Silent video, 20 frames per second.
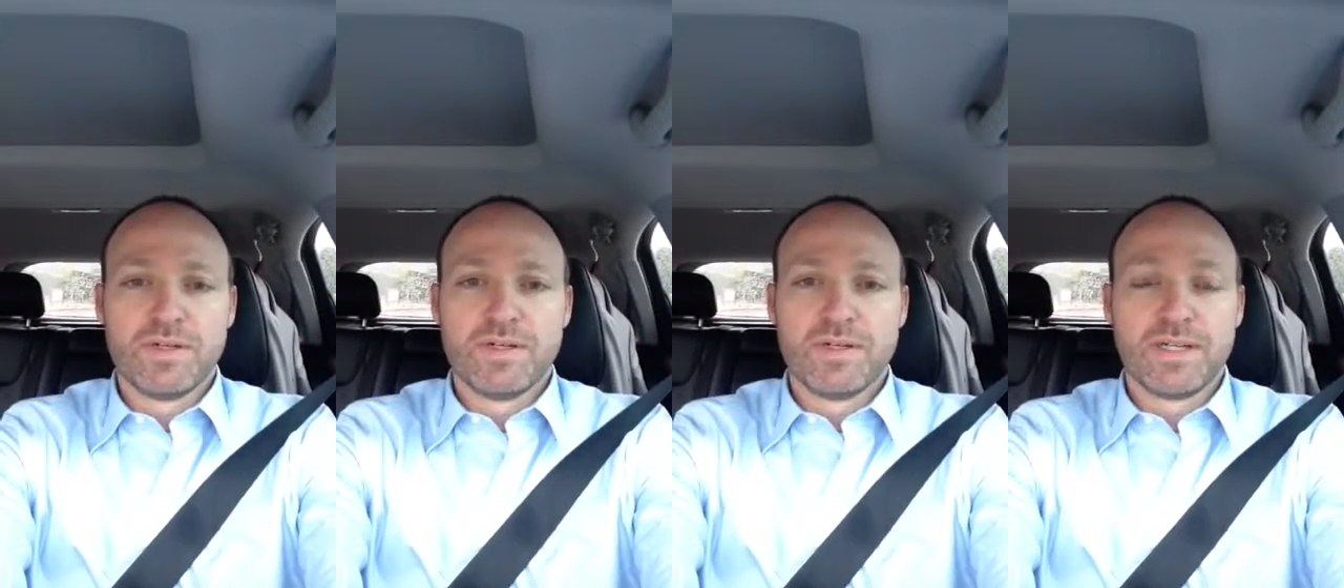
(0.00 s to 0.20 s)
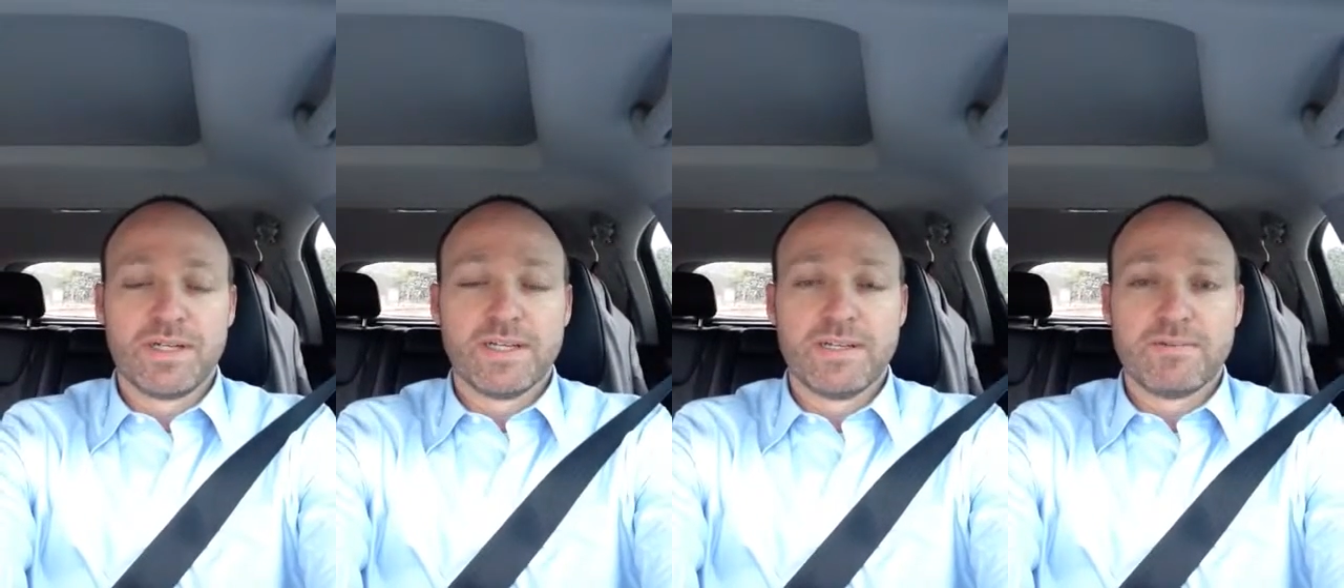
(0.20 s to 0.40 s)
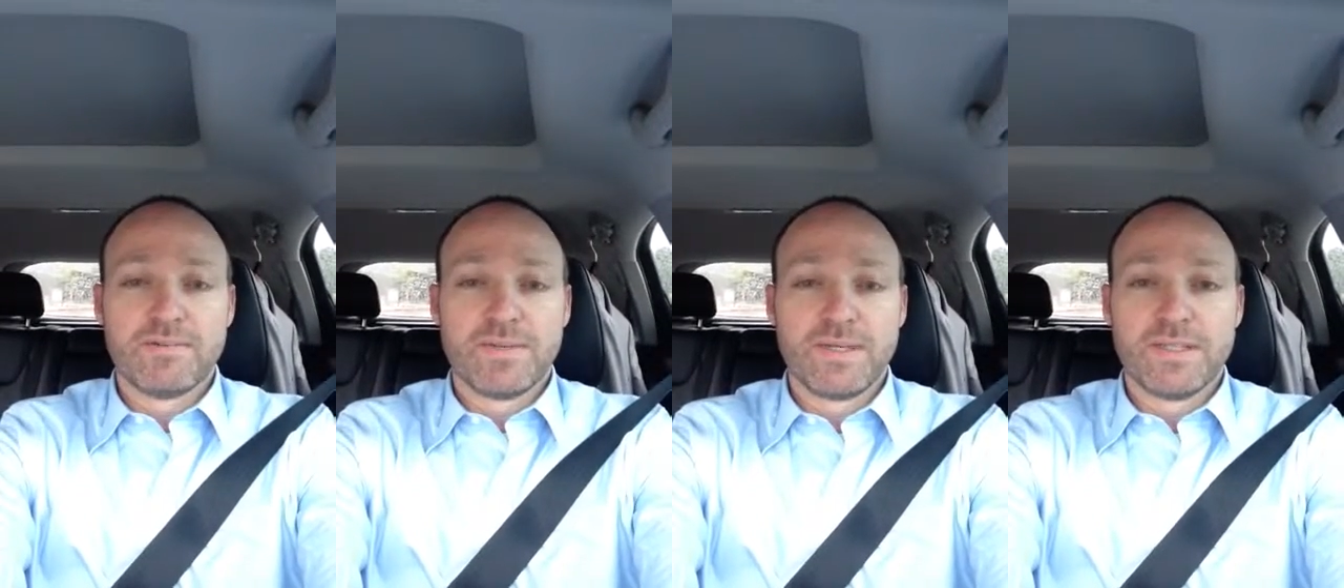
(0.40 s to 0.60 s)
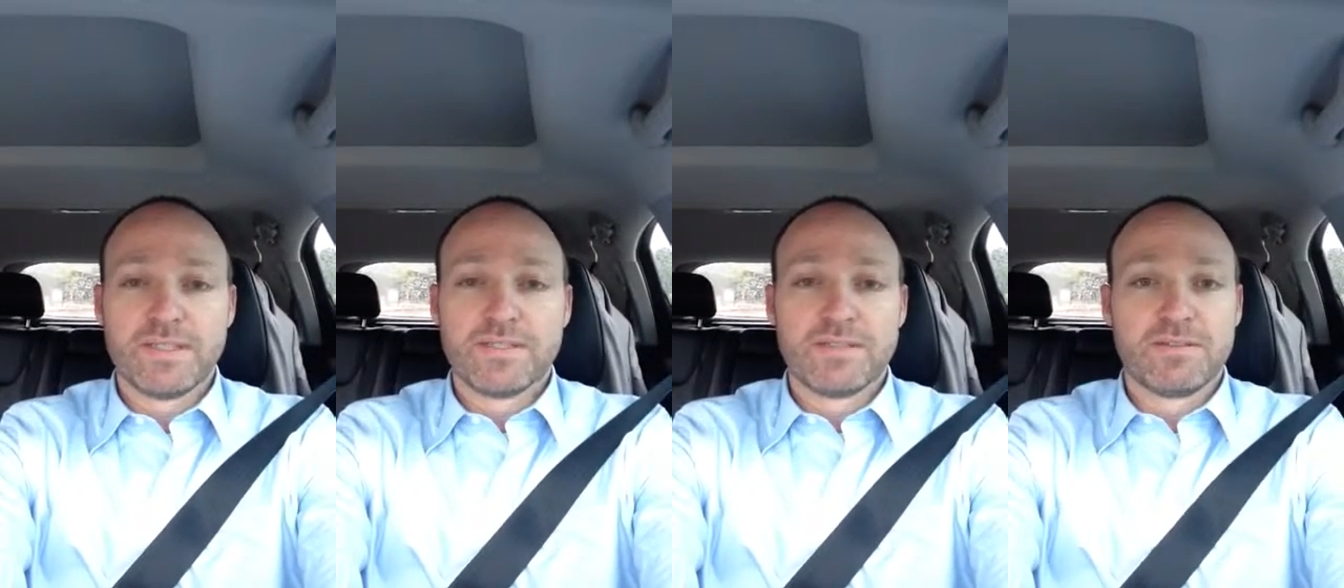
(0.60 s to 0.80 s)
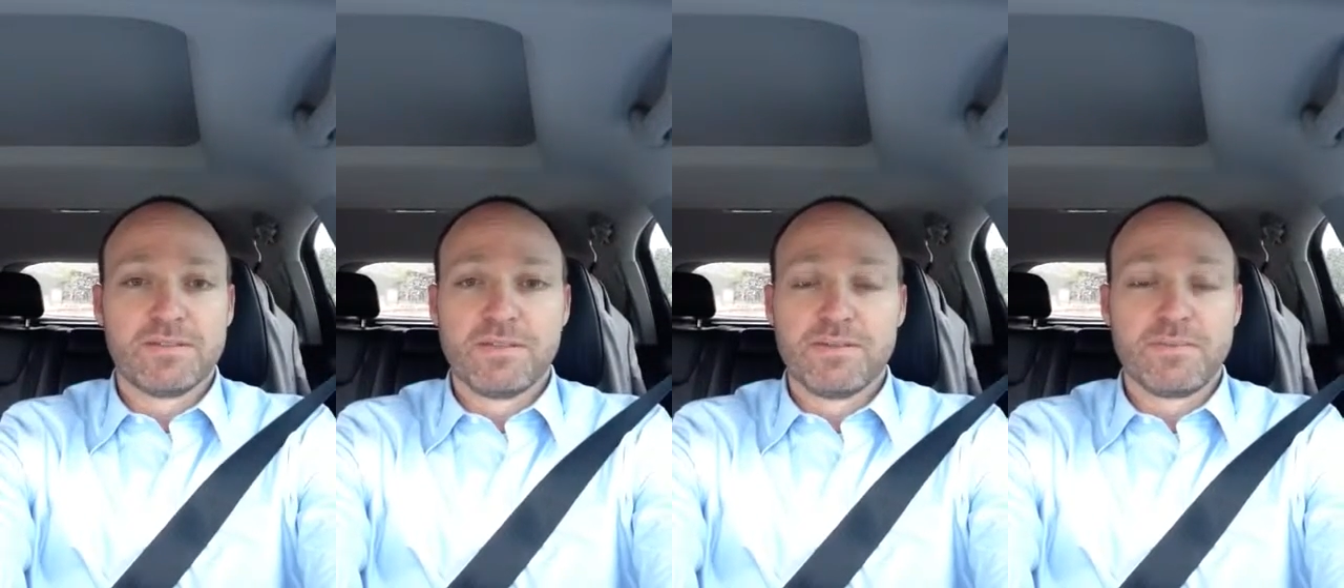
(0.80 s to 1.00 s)
again,
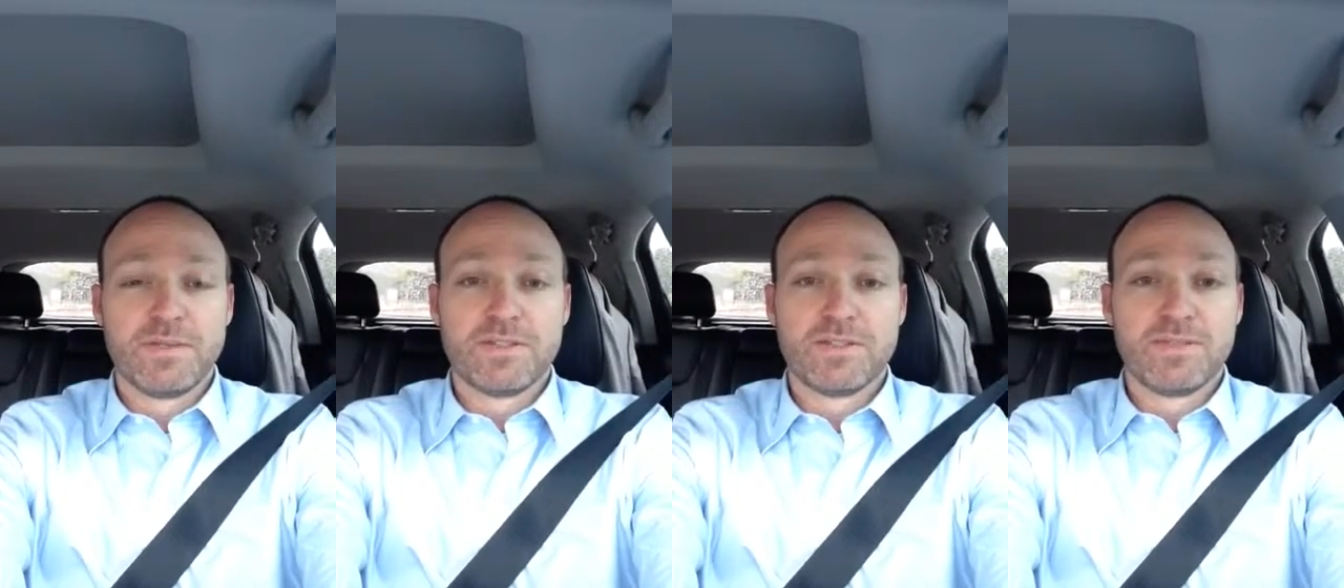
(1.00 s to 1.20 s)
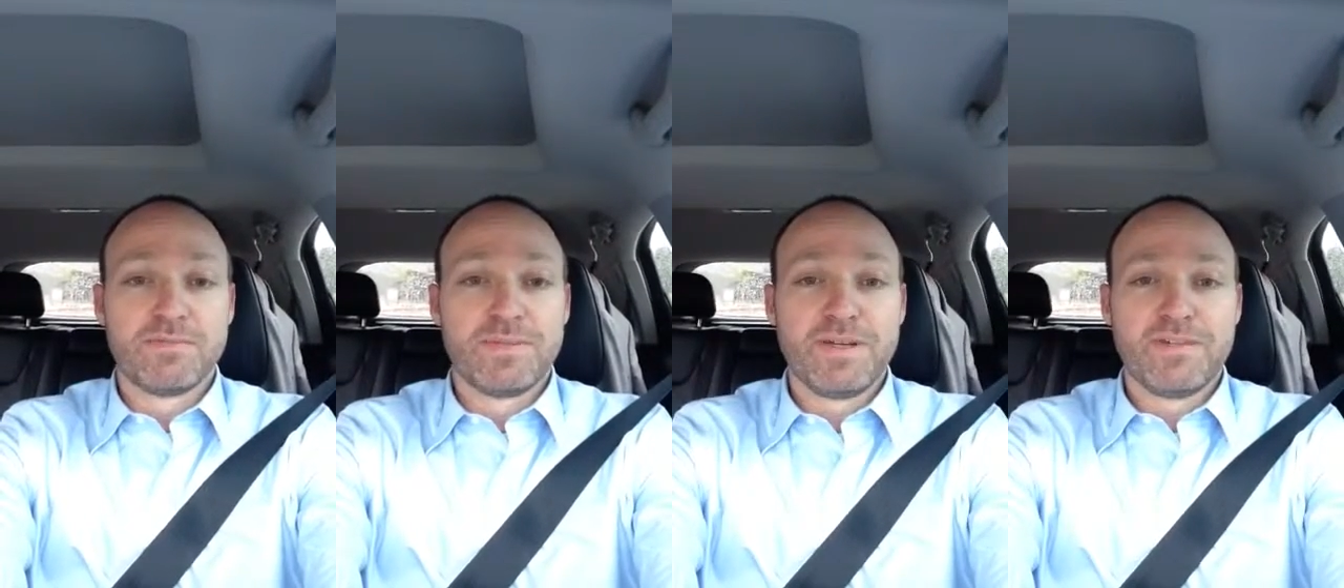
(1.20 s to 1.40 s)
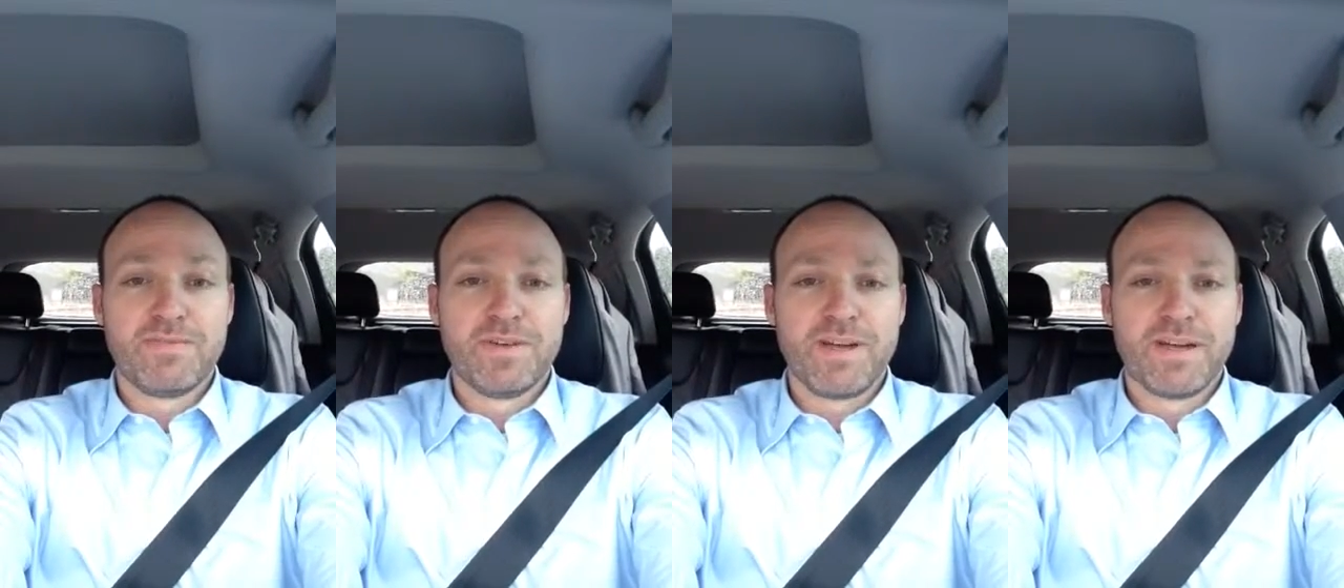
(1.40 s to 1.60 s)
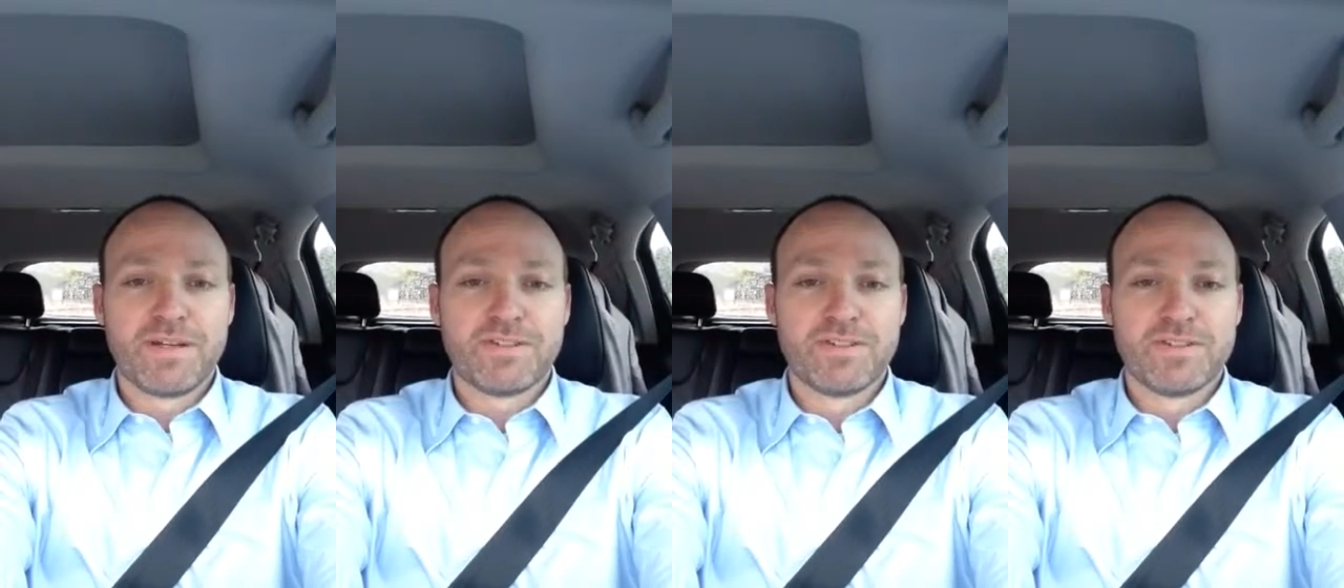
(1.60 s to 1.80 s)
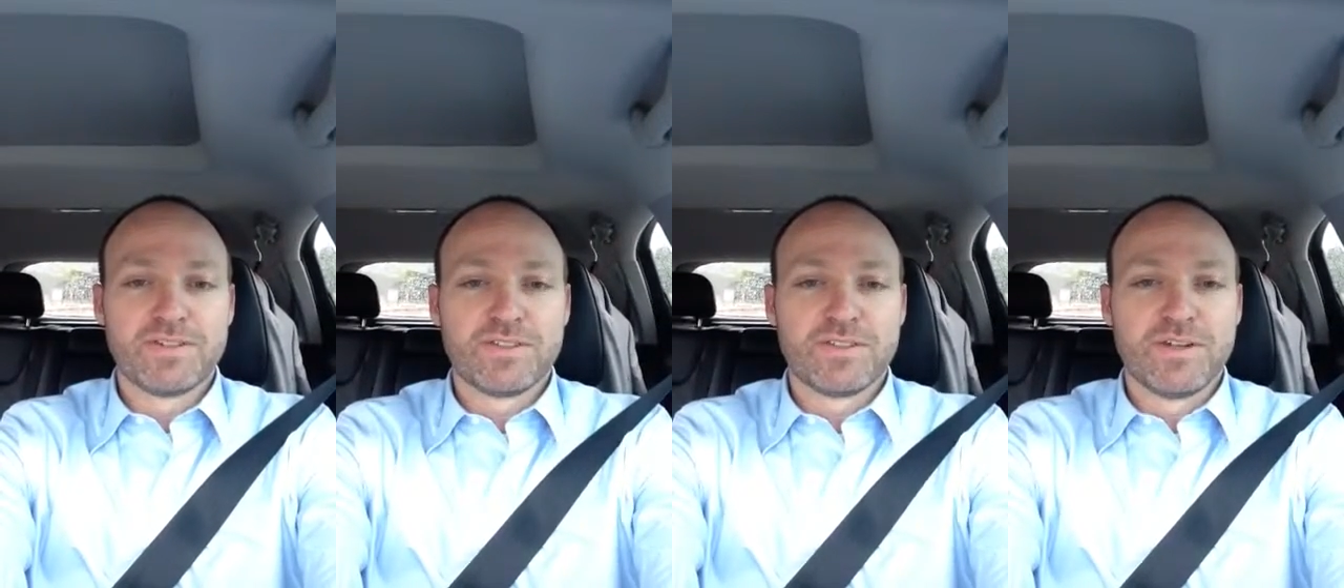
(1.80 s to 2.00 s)
depends on many
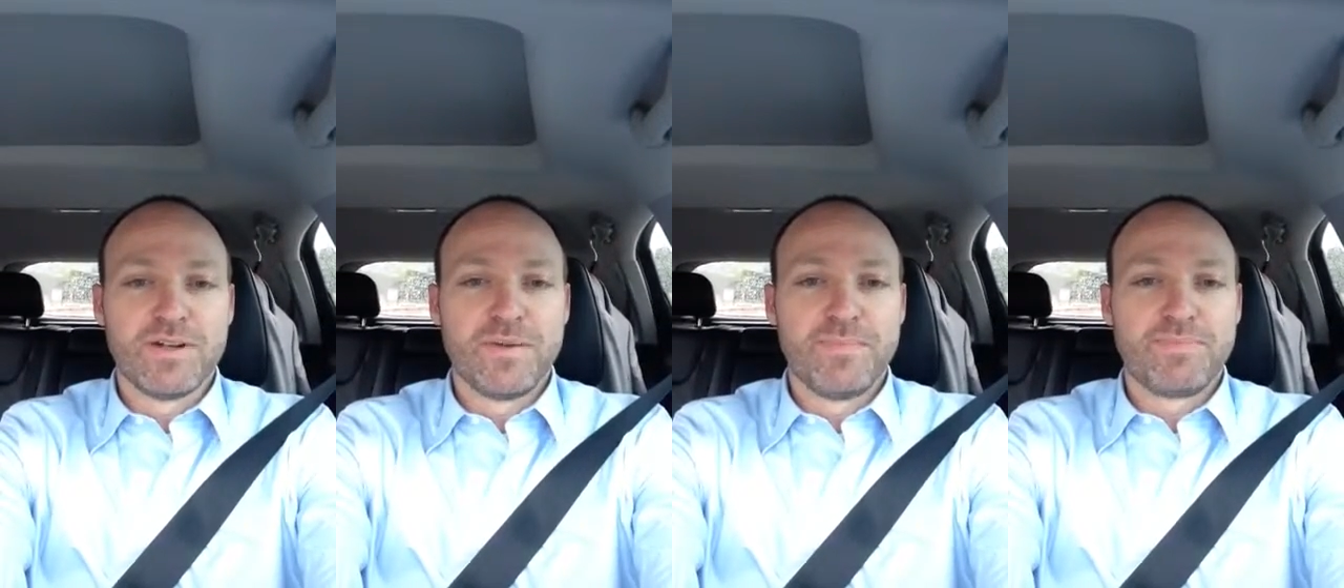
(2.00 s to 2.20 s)
factors.